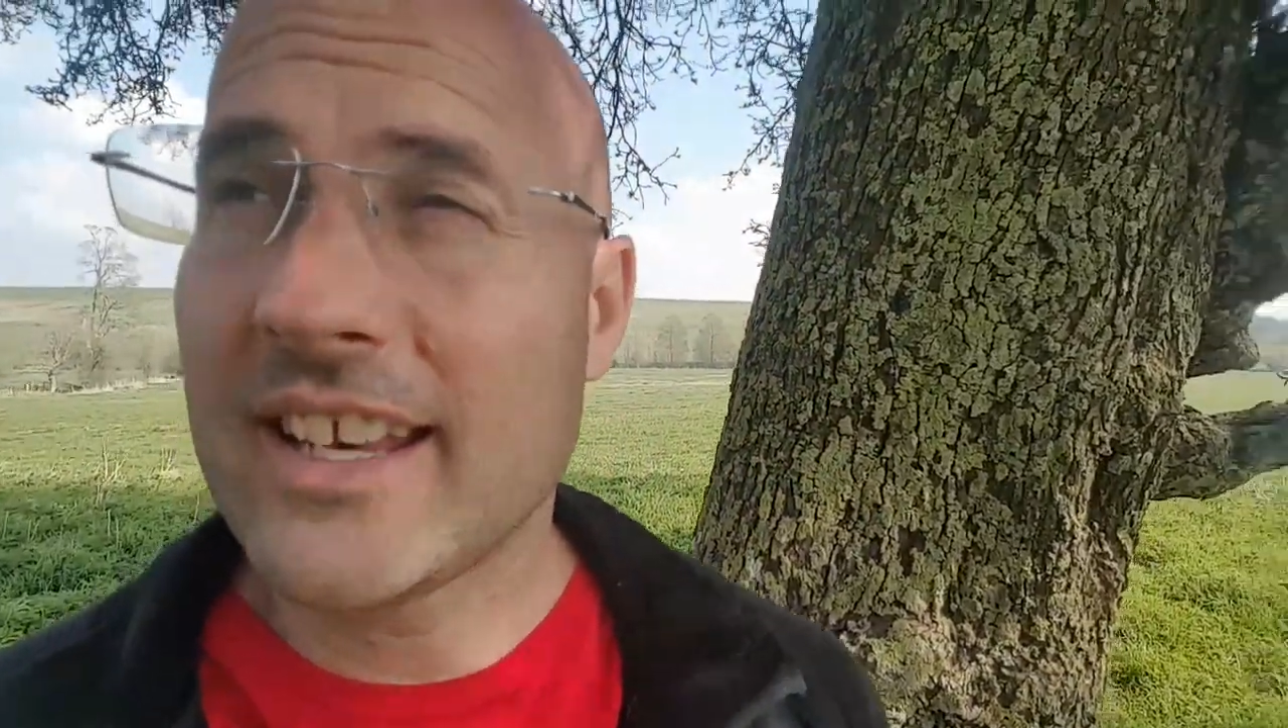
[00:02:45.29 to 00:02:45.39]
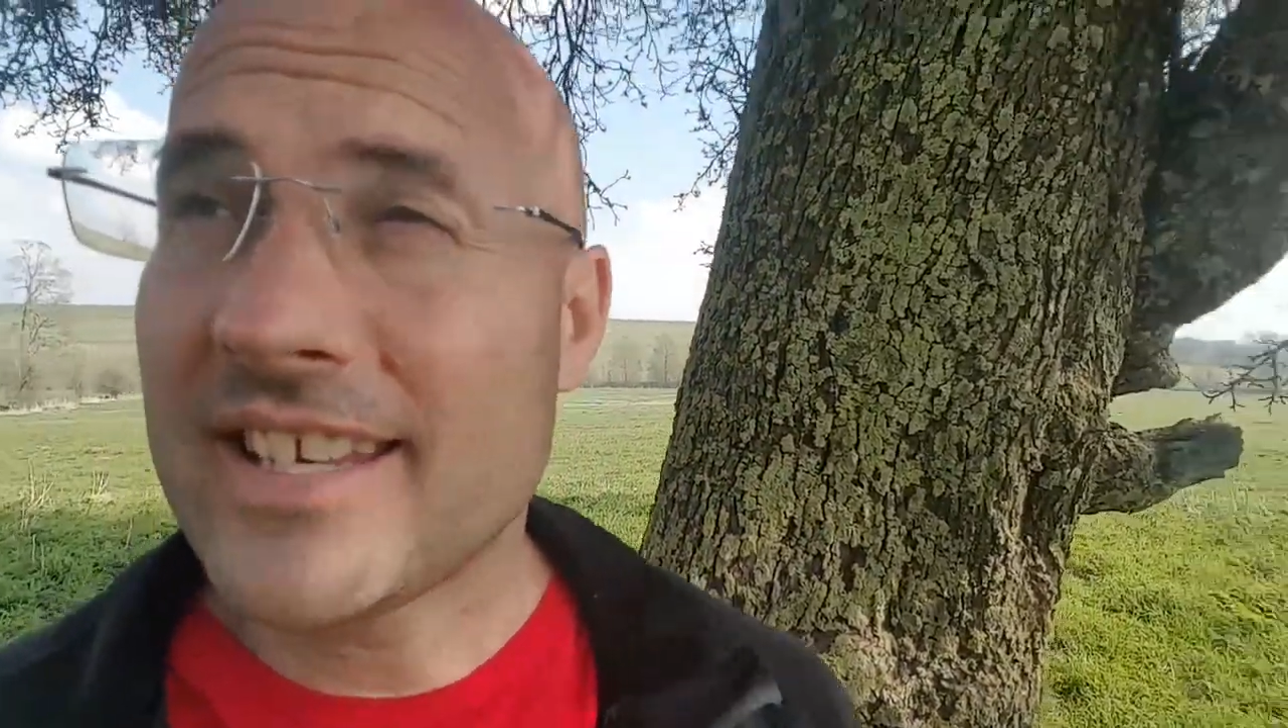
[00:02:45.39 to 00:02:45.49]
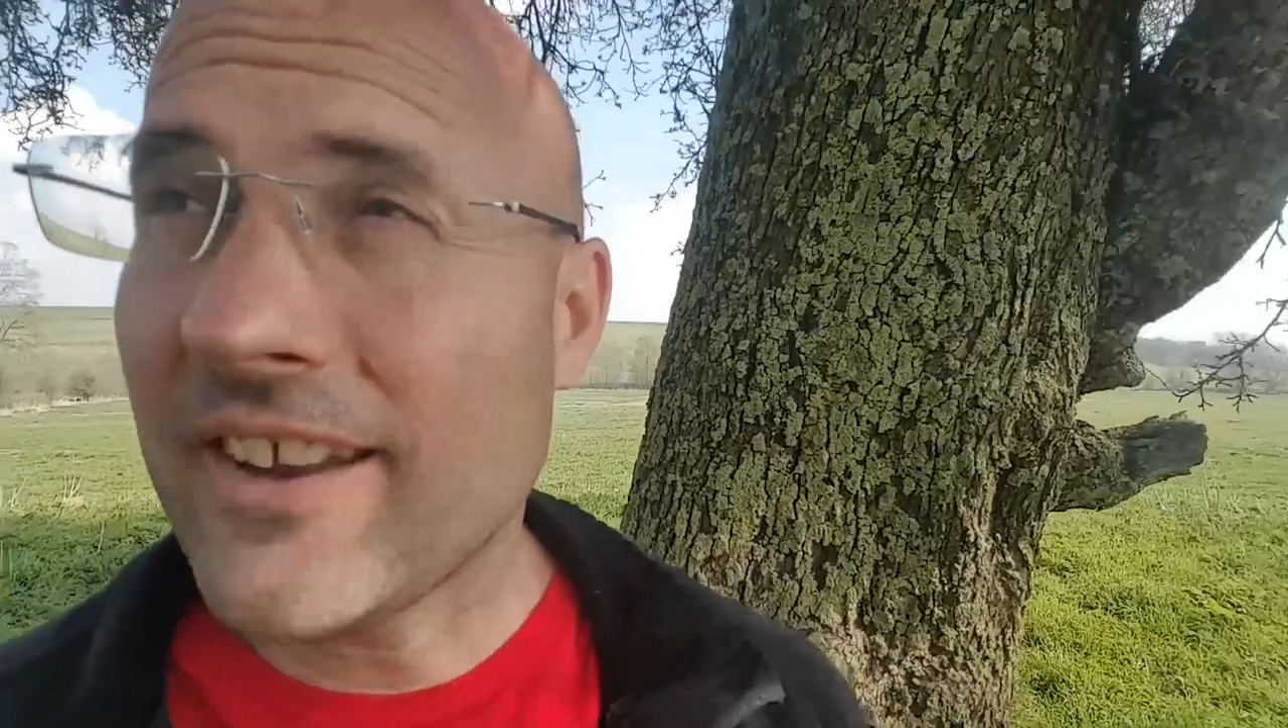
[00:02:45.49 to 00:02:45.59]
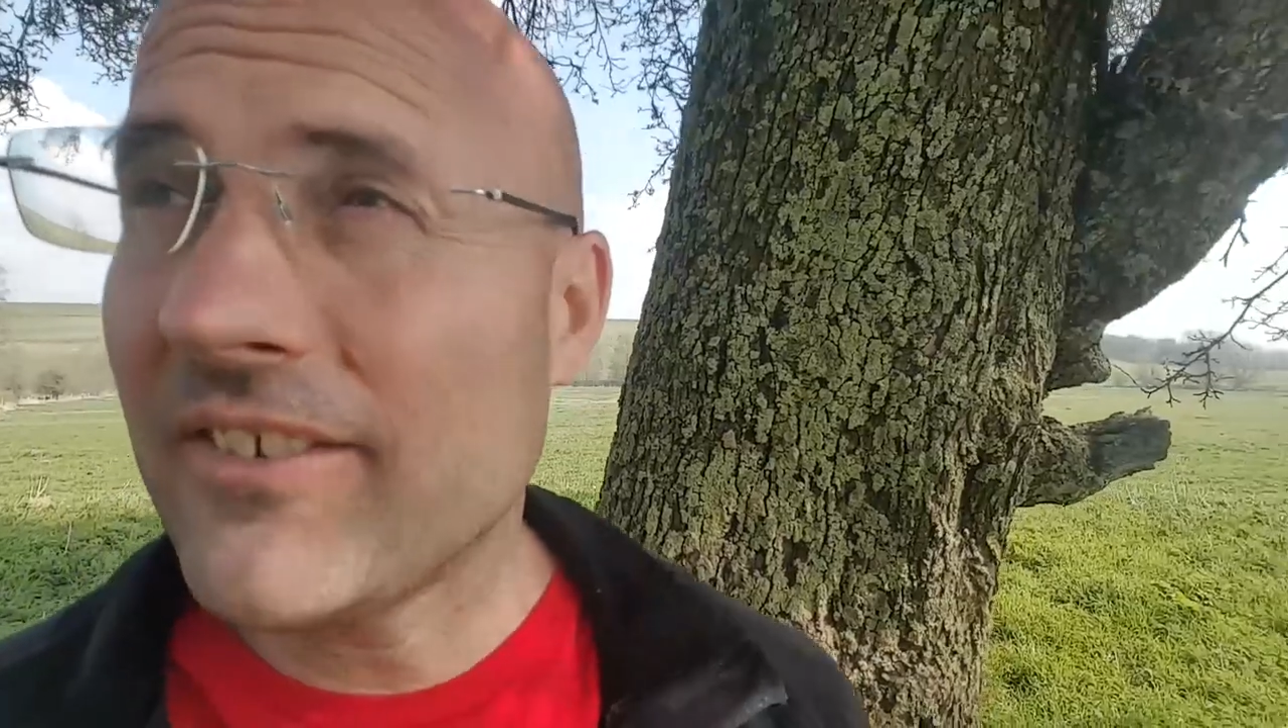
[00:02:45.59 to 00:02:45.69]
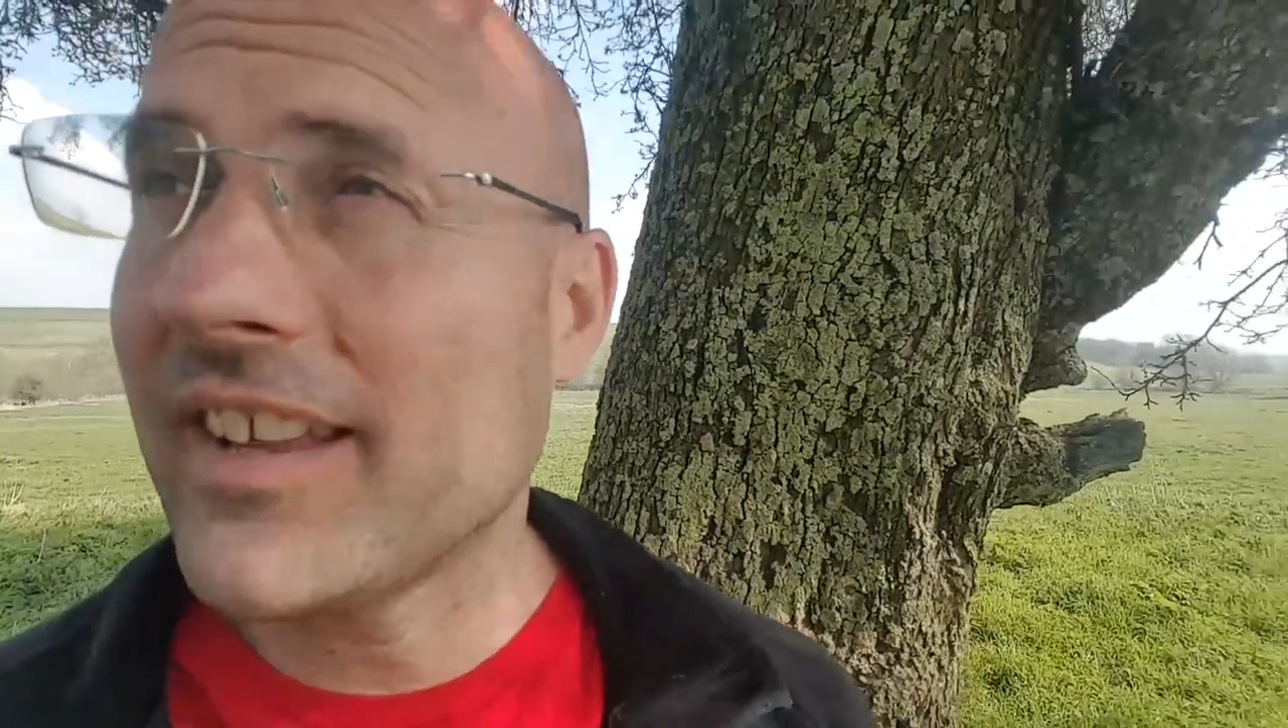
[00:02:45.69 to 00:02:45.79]
it
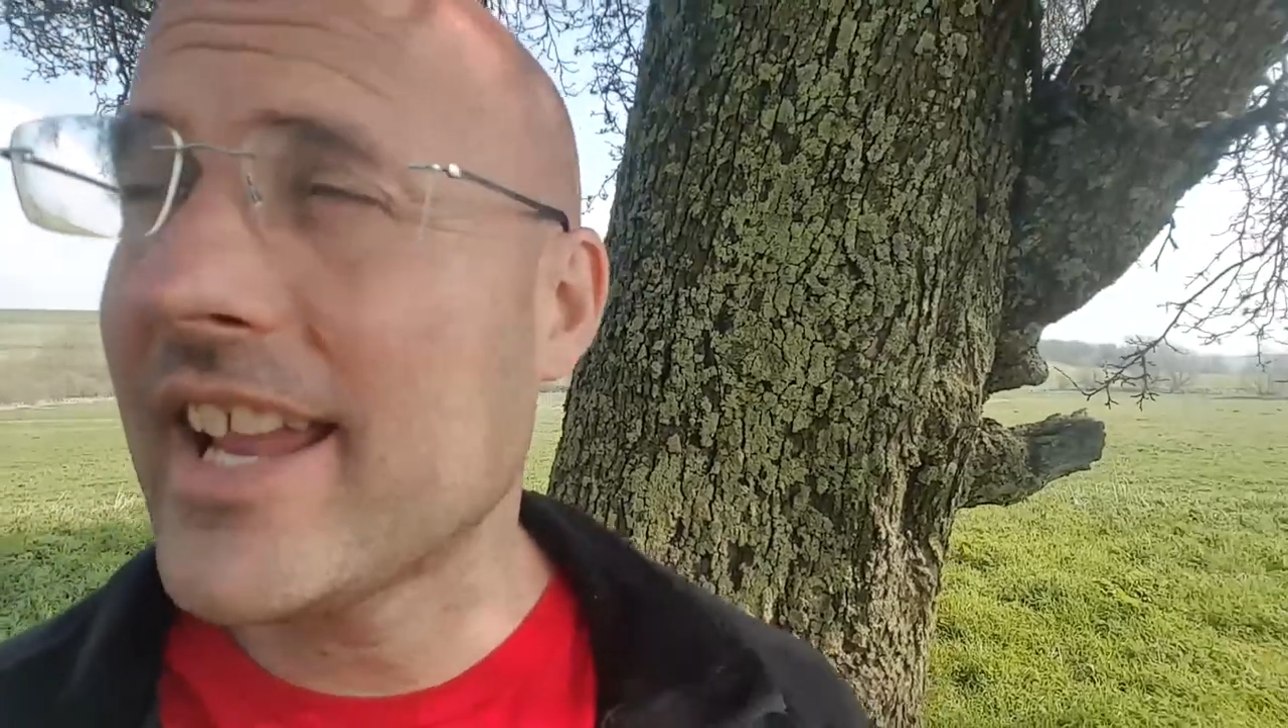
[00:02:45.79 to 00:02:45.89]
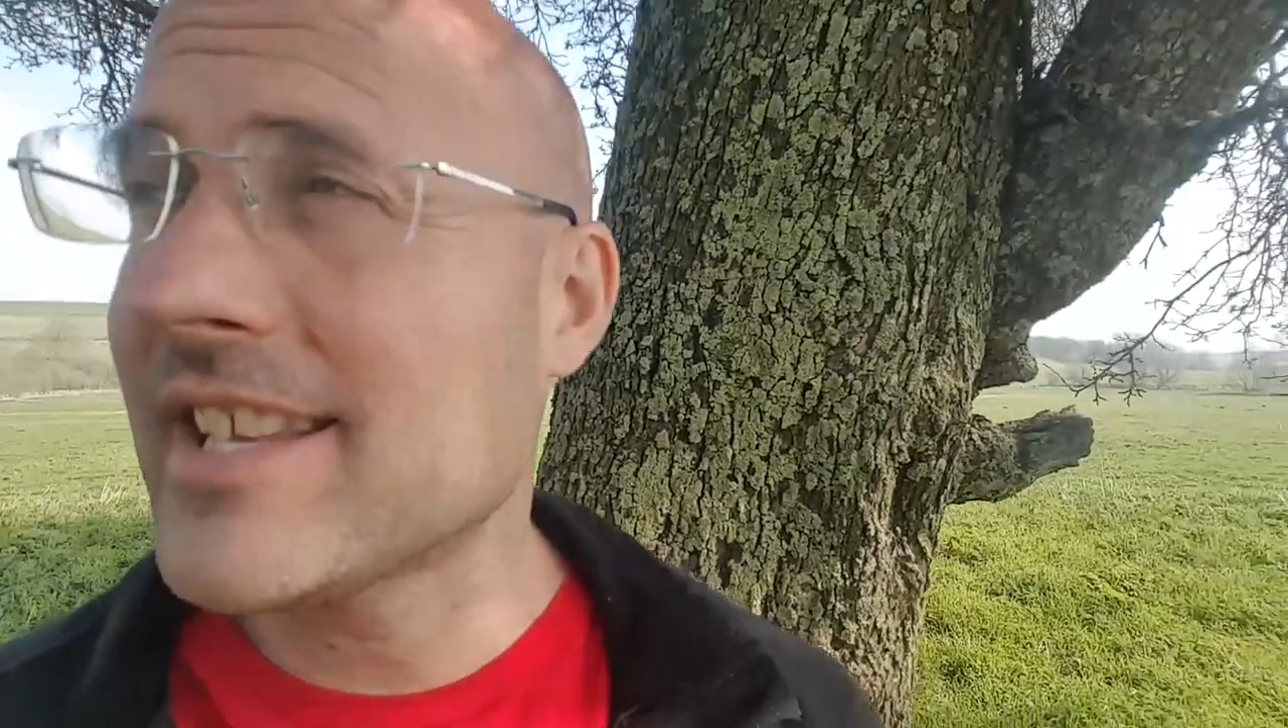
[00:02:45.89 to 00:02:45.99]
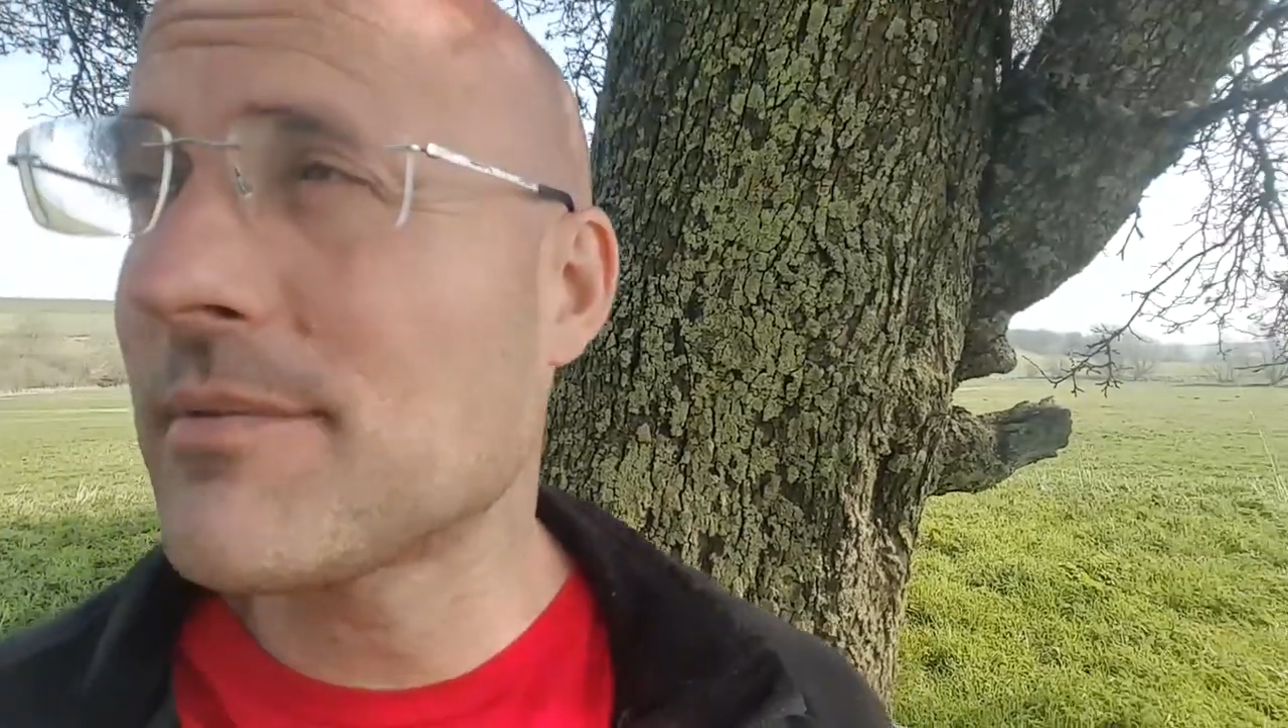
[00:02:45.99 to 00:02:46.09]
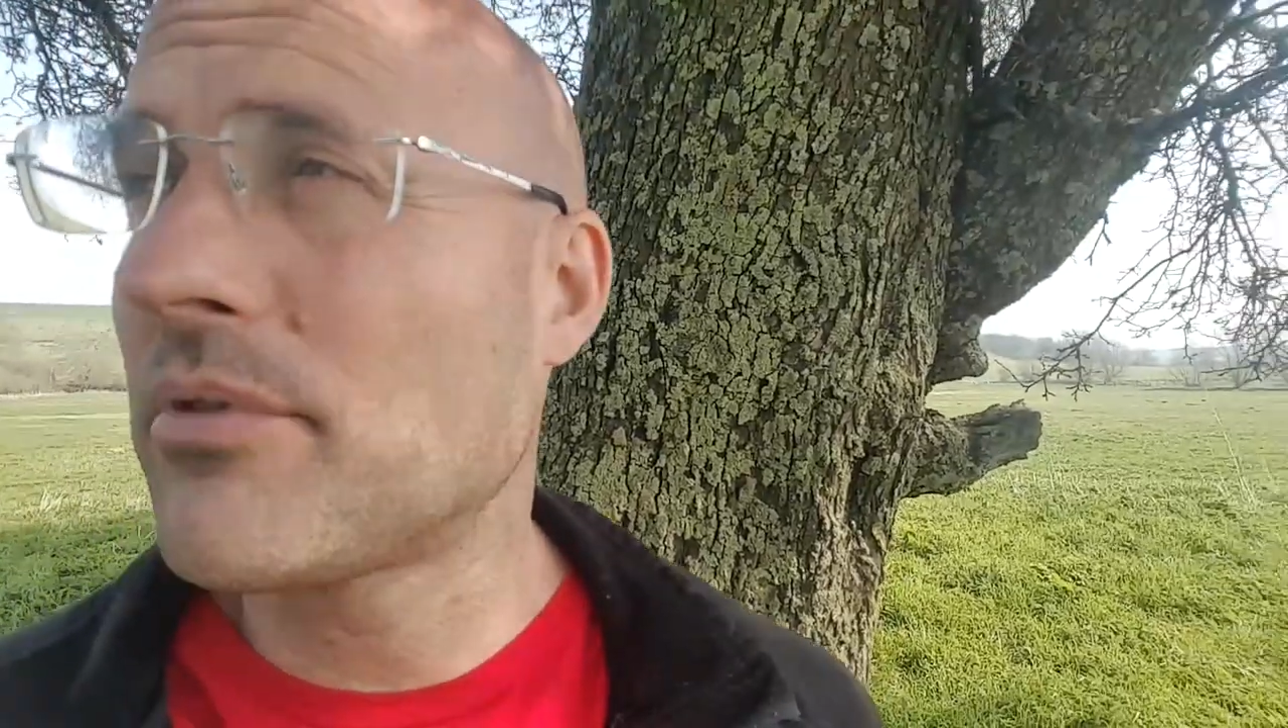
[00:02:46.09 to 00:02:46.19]
definitely has